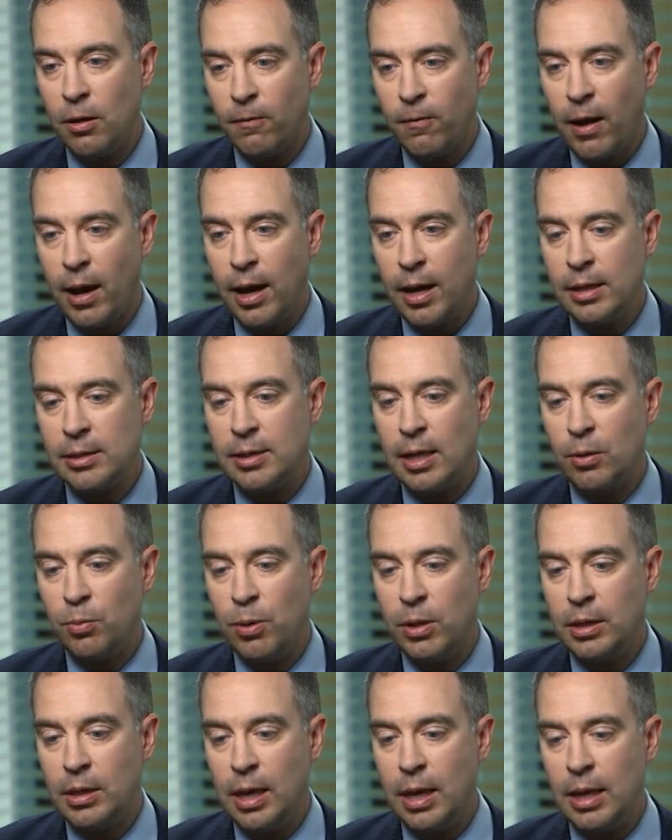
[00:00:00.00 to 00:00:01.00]
device
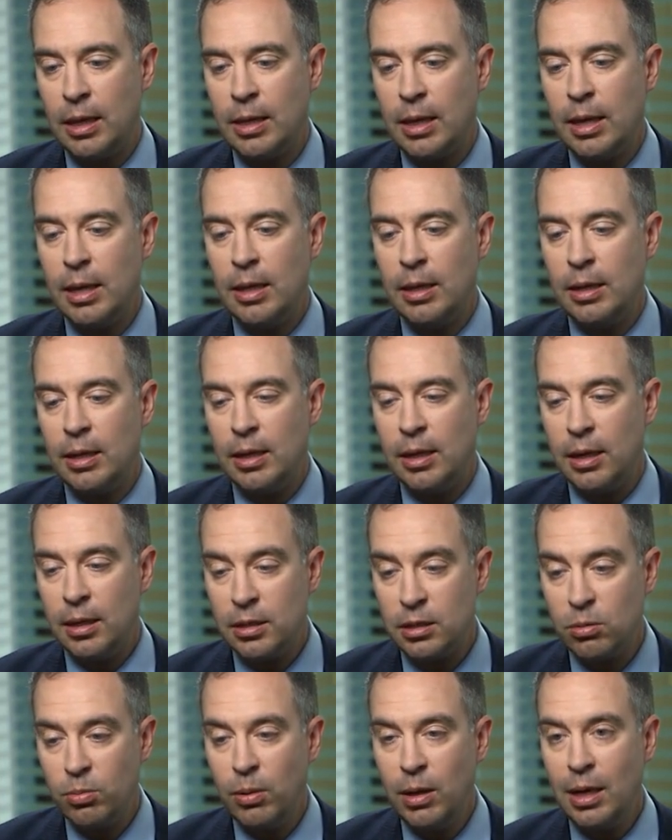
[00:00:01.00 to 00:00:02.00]
that we think
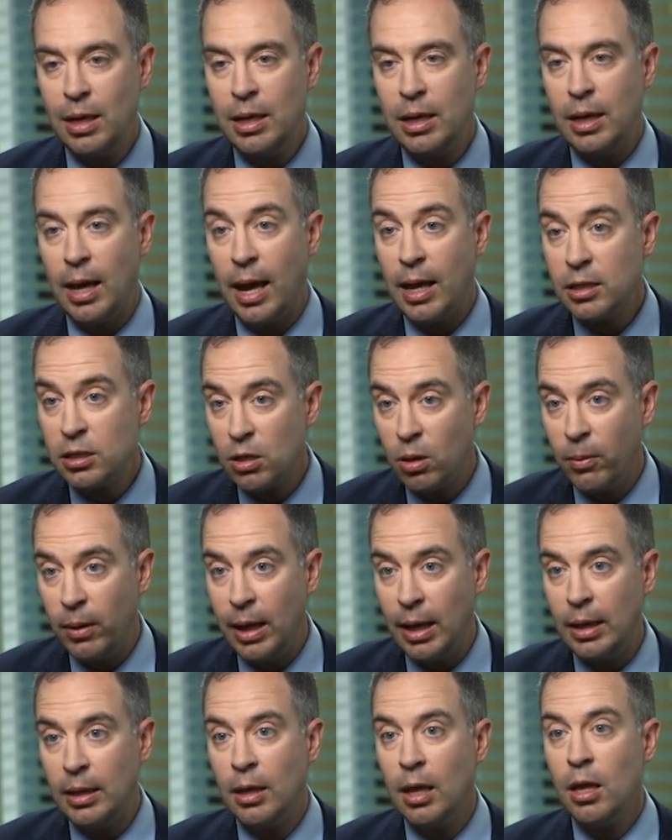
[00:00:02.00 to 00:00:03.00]
is really
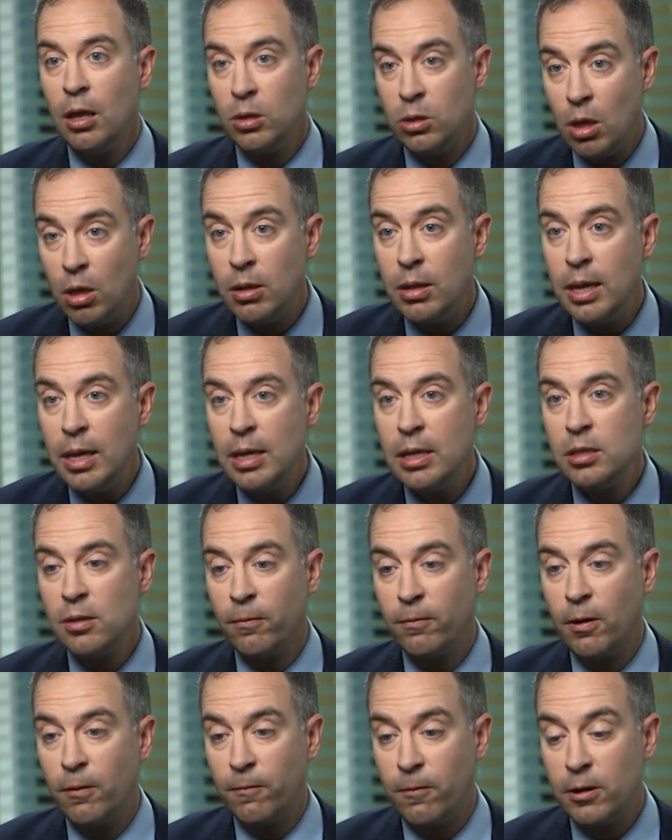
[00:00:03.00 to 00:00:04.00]
answering the needs
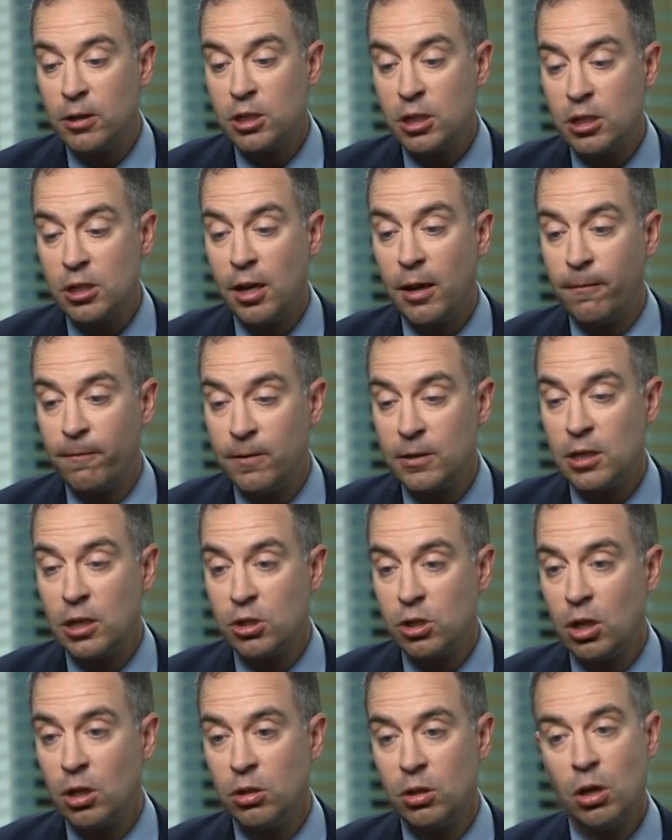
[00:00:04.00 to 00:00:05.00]
of the
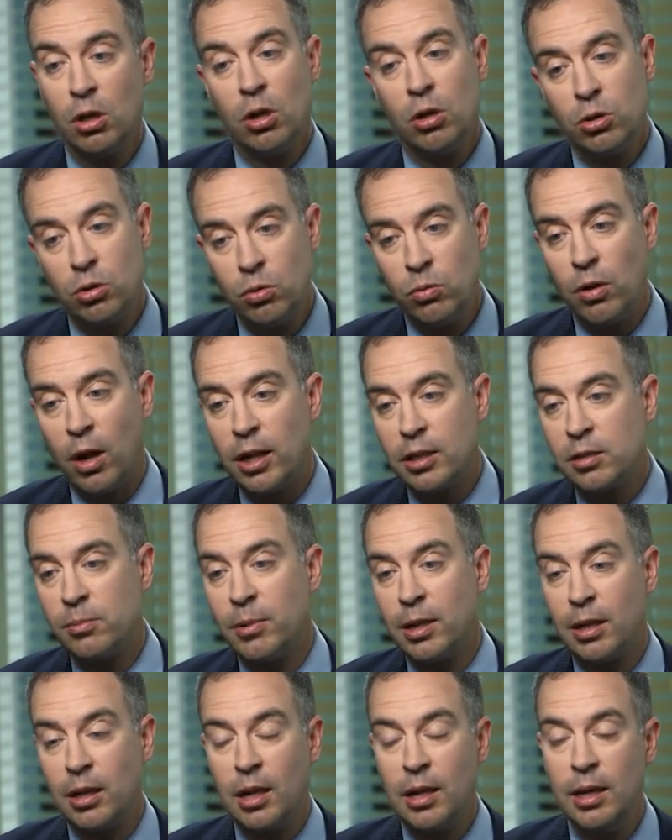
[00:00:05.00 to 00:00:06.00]
physician to
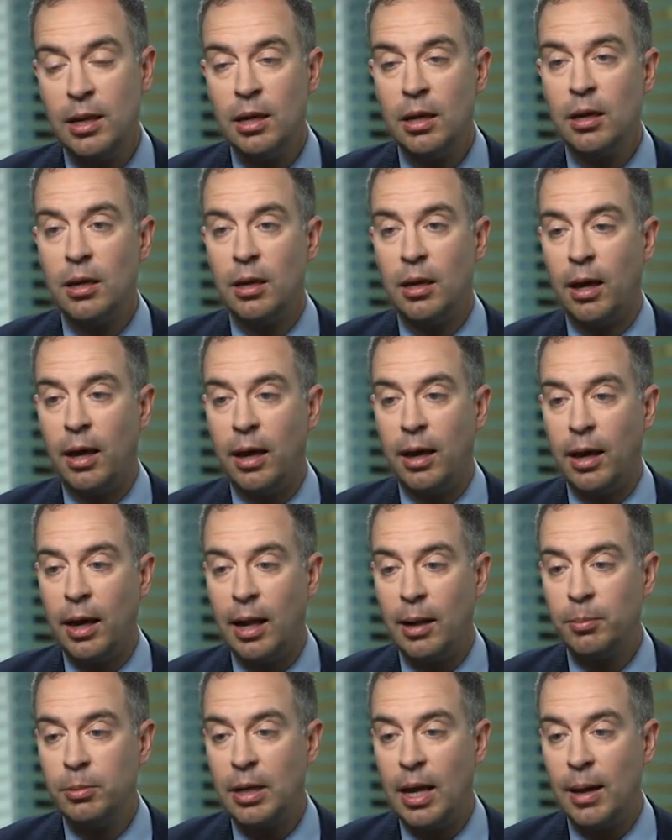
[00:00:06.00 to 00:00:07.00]
ultimately
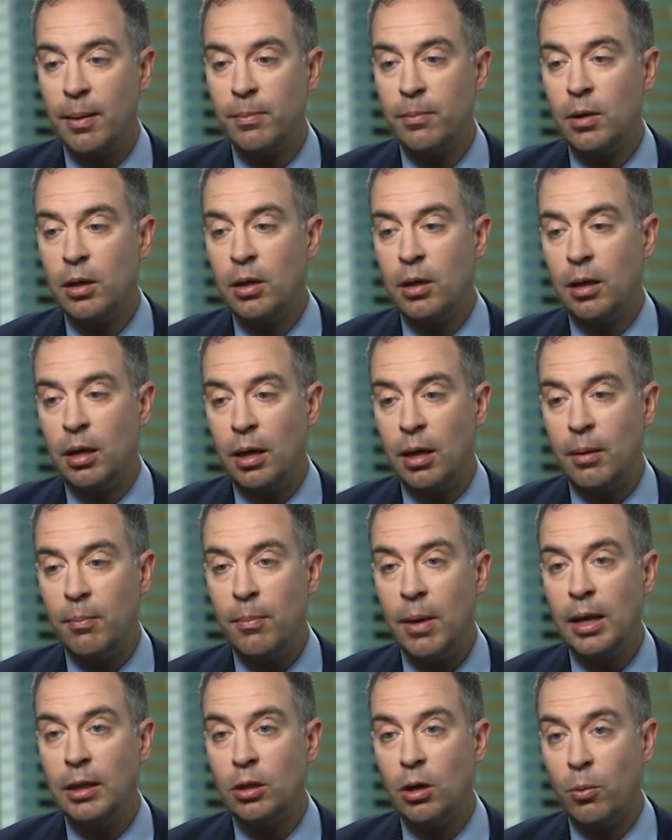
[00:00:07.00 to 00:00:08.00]
help them
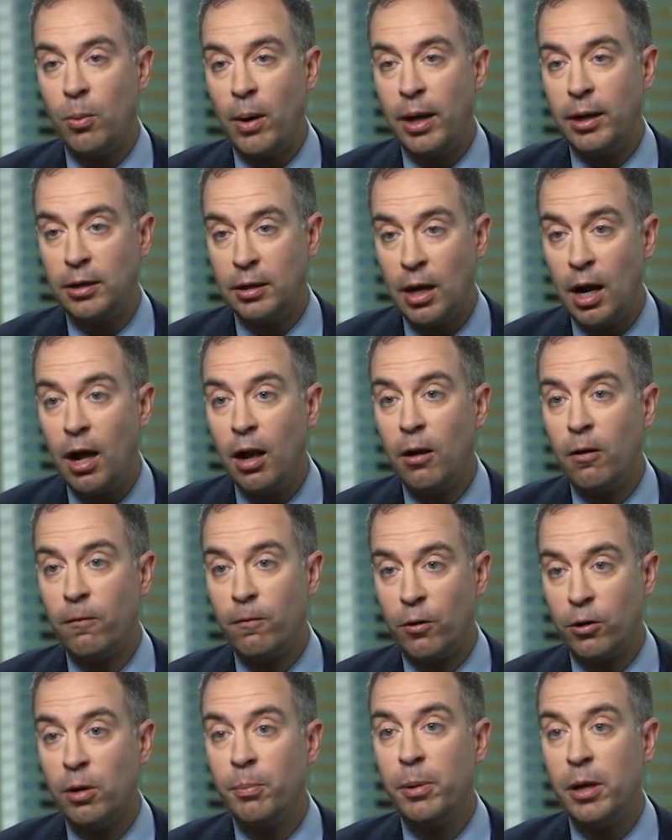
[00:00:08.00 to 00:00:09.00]
make the right call
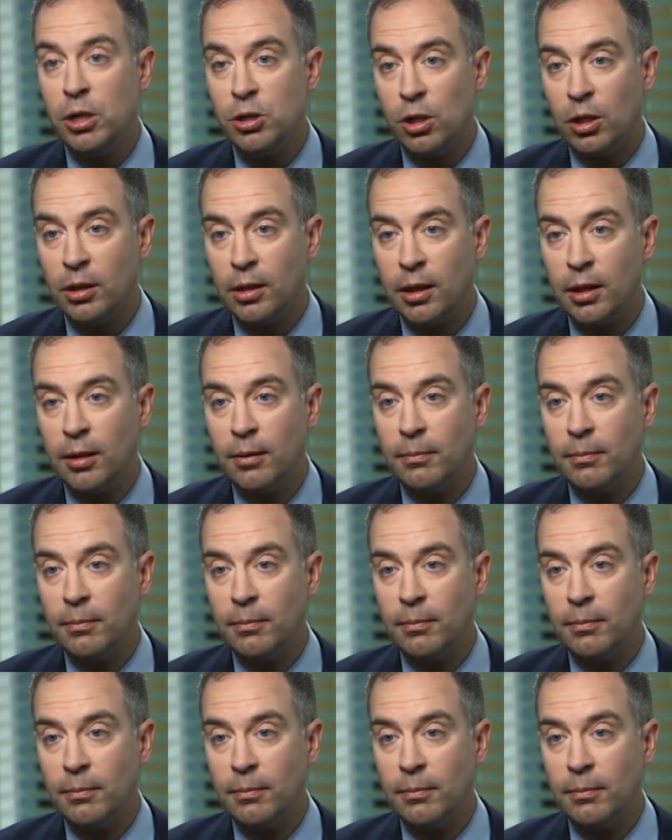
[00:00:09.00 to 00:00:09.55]
for the patient.